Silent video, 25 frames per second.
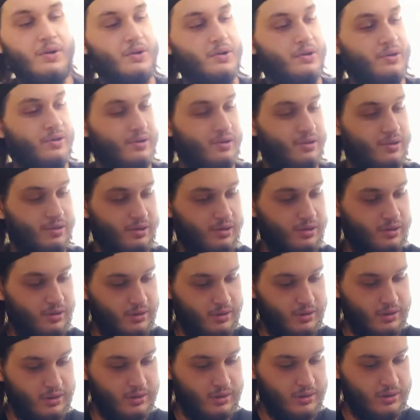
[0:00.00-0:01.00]

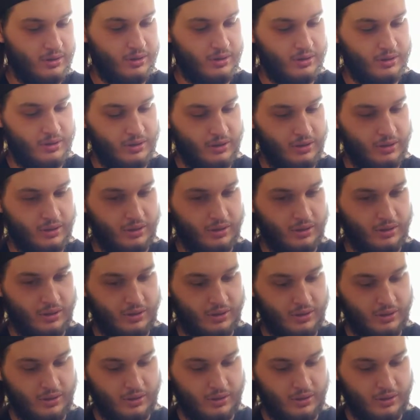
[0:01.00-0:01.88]
Nothing is said.